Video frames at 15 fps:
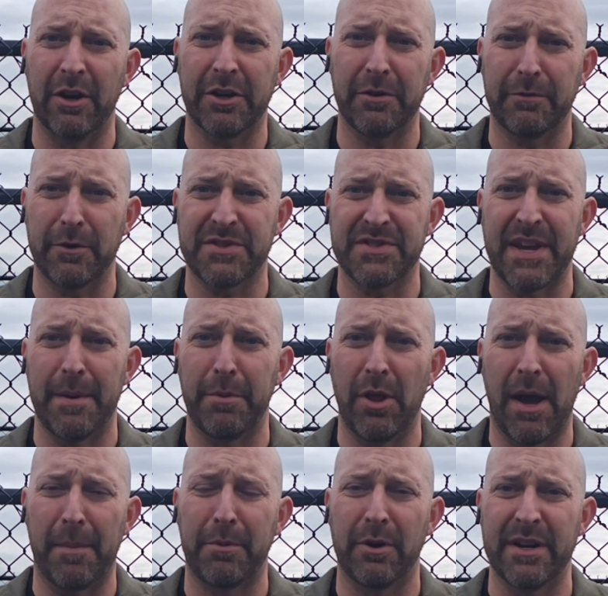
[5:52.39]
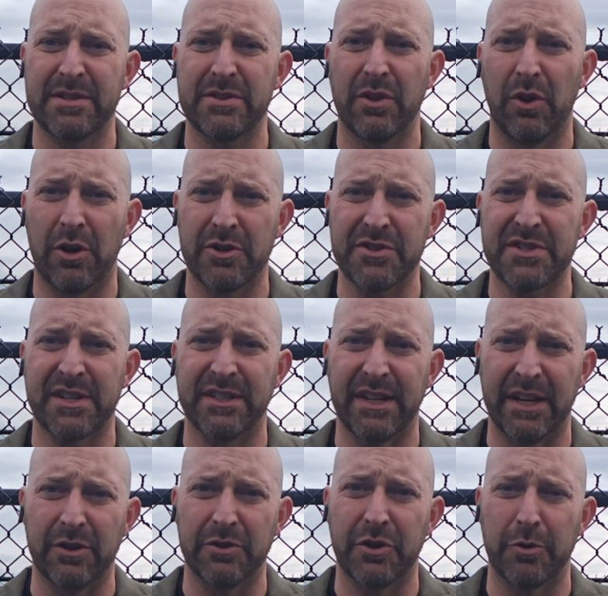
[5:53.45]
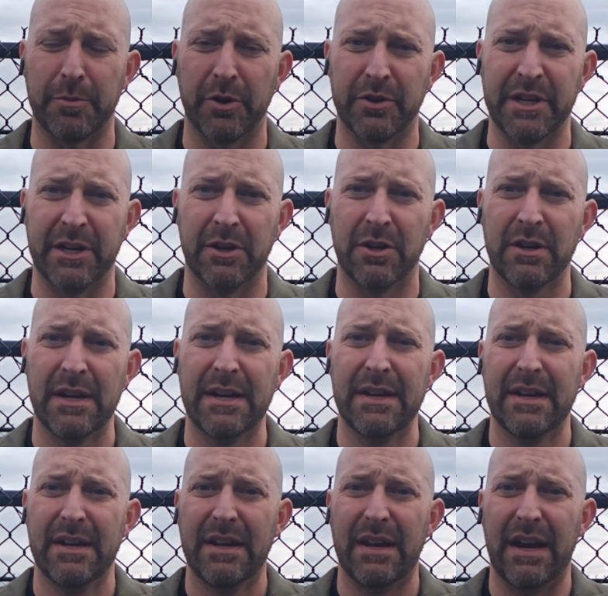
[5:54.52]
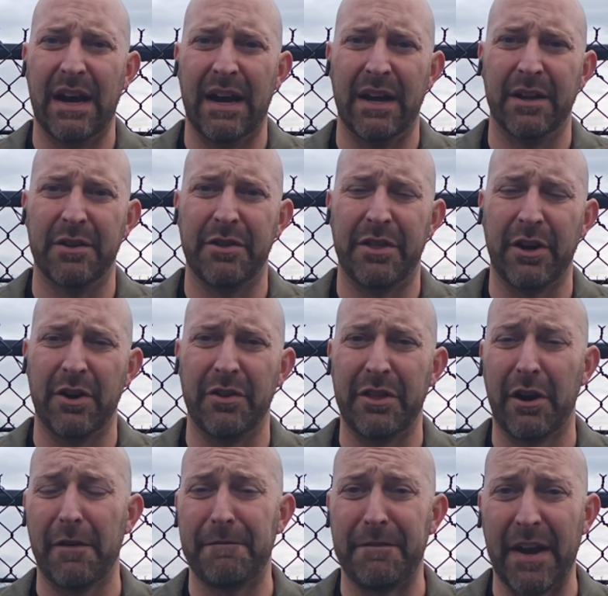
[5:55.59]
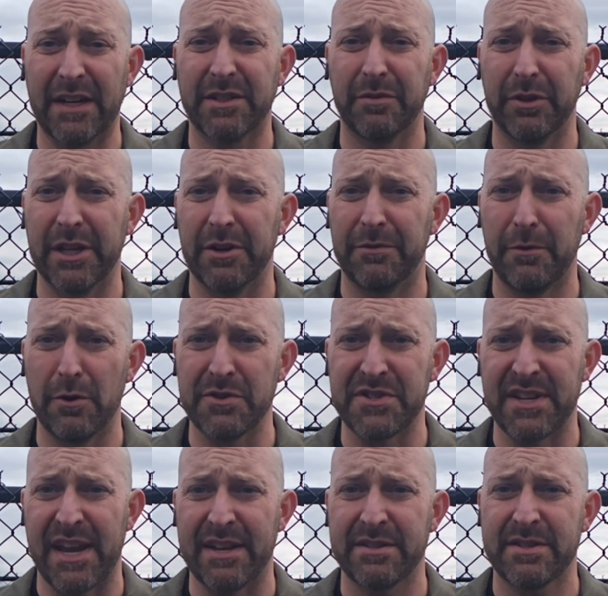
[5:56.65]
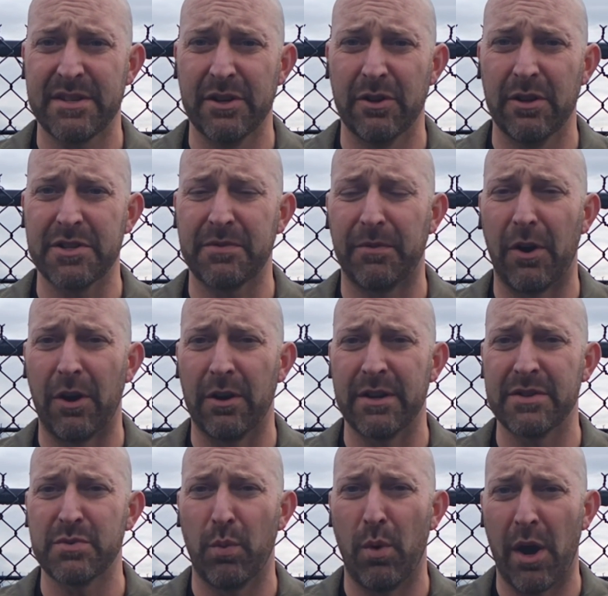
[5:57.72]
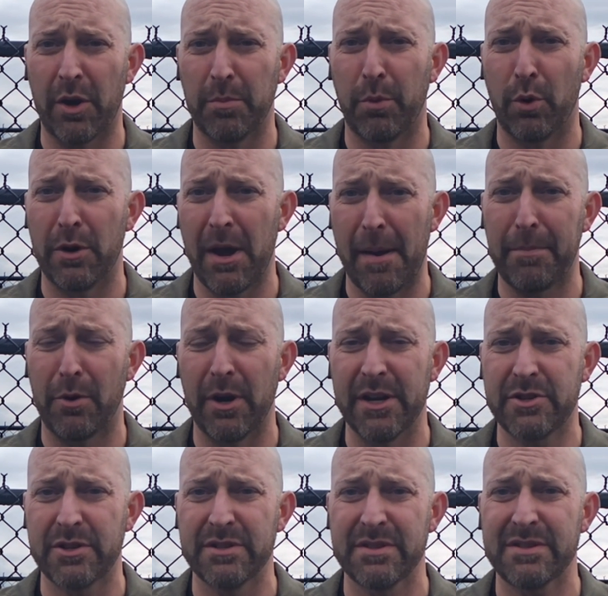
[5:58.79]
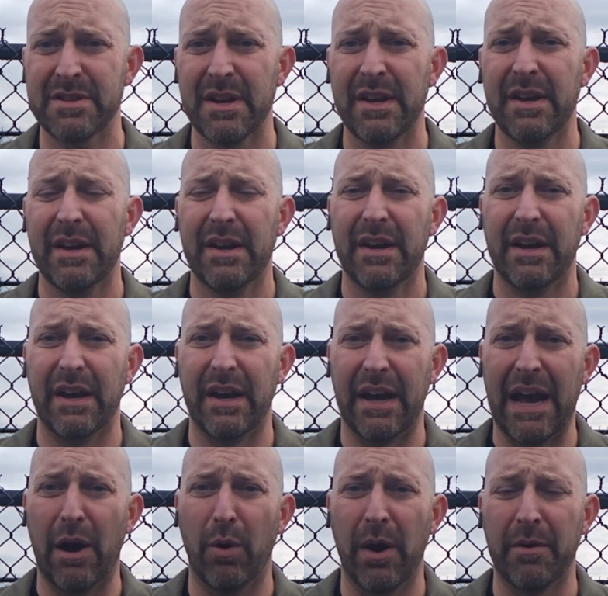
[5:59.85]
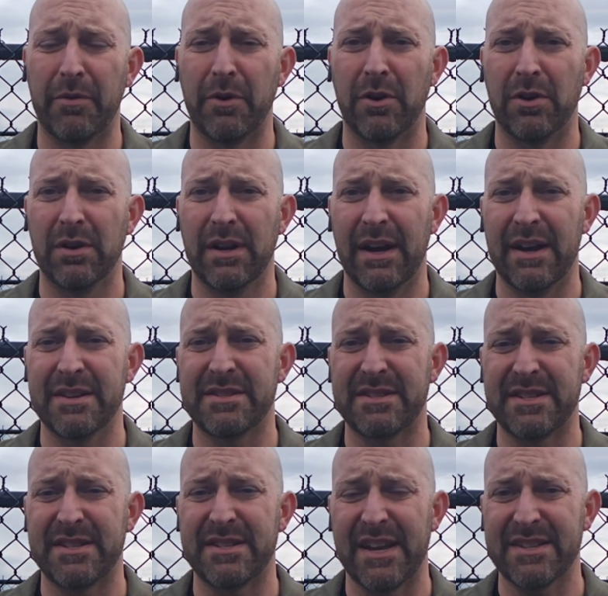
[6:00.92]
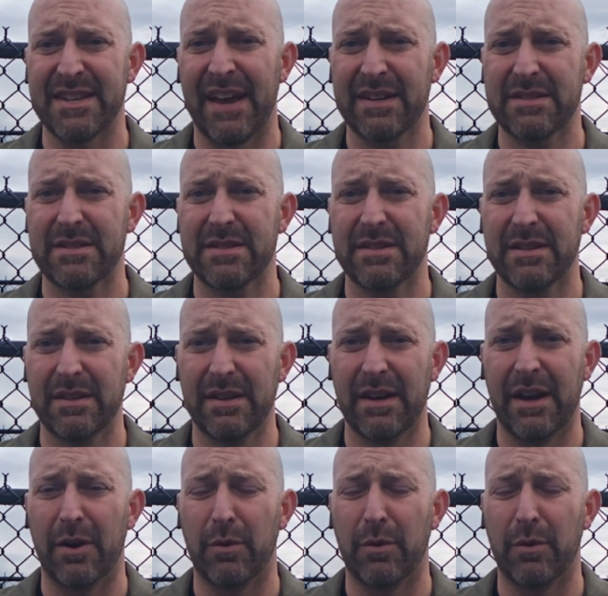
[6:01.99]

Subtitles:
America, for example, operates the largest container terminal here. They're effectively at a full standstill as far as waterborne operations. CSX